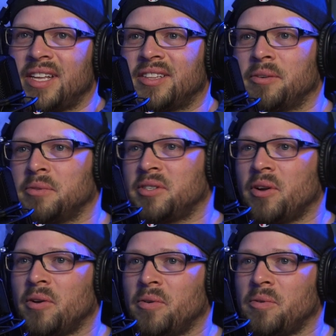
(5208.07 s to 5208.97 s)
that there was
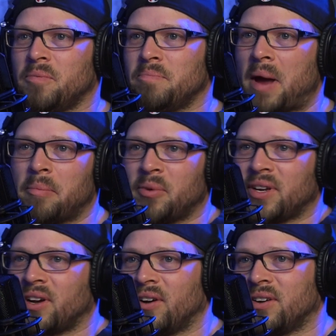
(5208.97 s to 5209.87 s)
no memory
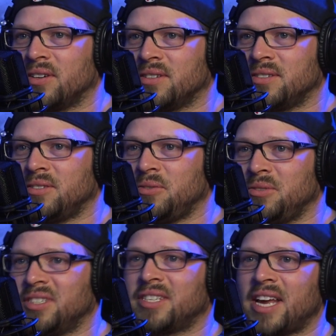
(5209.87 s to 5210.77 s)
card. You
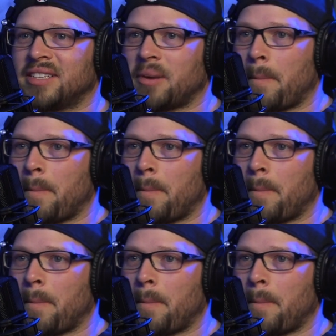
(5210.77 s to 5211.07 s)
just had to